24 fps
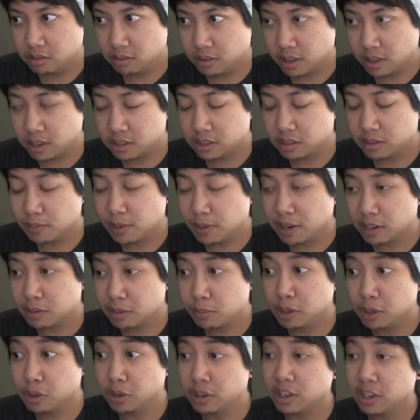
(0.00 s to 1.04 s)
that just makes
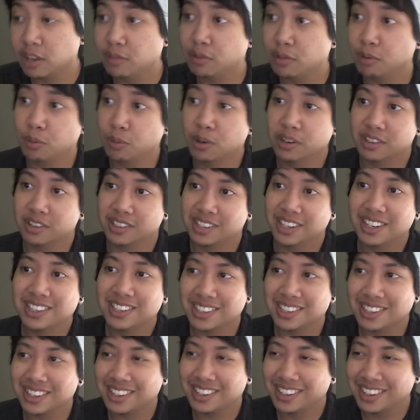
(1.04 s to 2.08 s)
me look even worse,
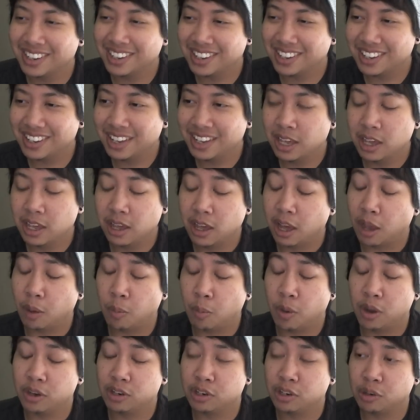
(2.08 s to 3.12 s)
doesn't it? I
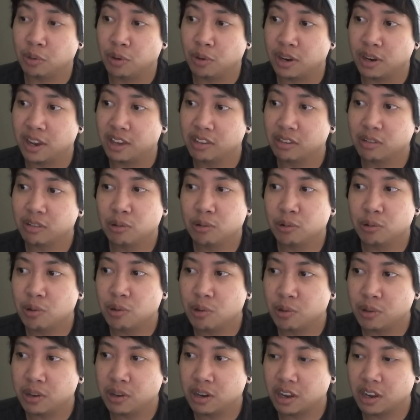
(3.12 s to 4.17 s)
went to a nice school
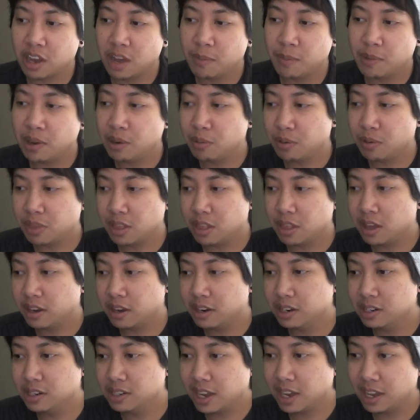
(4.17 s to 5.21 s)
only to come out with a
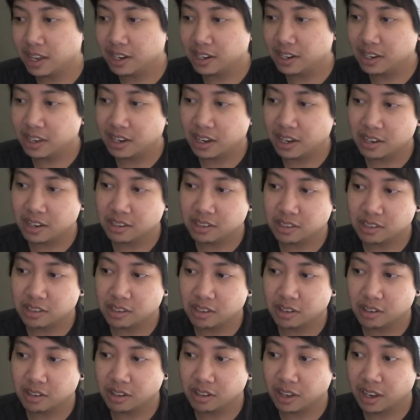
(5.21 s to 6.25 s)
lot of debt, and I just
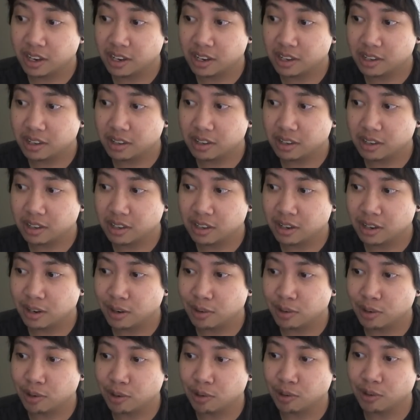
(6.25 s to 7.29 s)
look like,
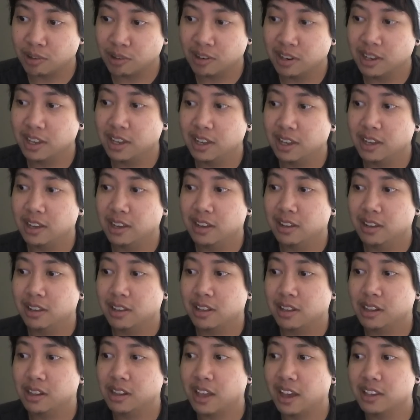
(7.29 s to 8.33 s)
your
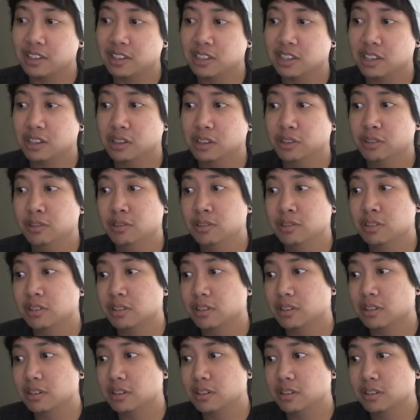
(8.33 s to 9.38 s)
classic
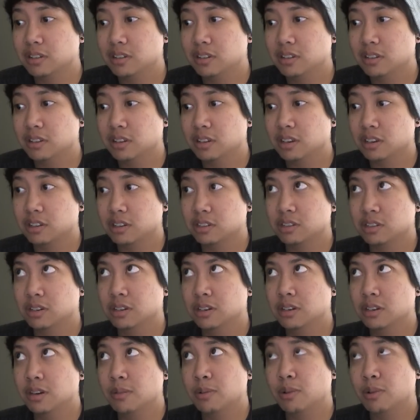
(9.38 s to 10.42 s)
loser. Like,
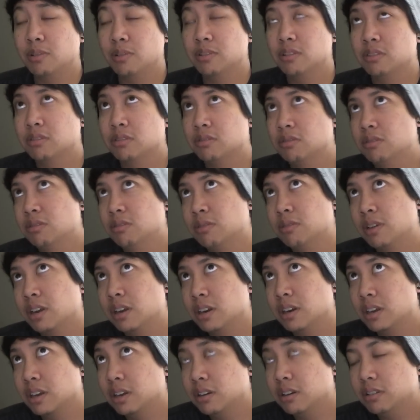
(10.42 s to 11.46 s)
sure, I'm going to school
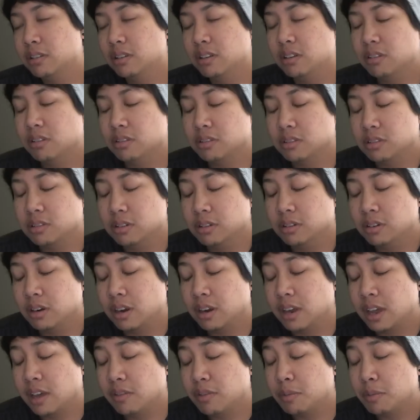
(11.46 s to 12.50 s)
right now, sure,
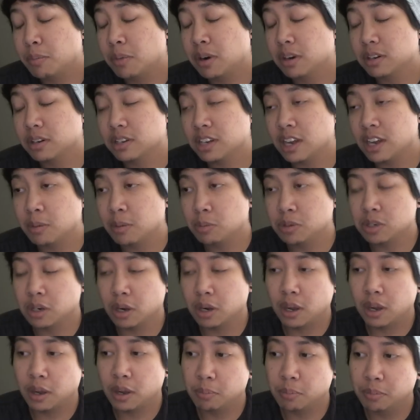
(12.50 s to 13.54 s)
I have a part-time
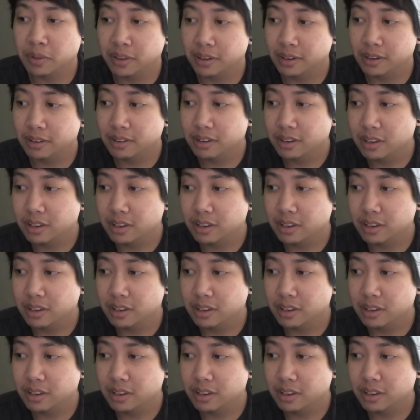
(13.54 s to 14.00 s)
job, but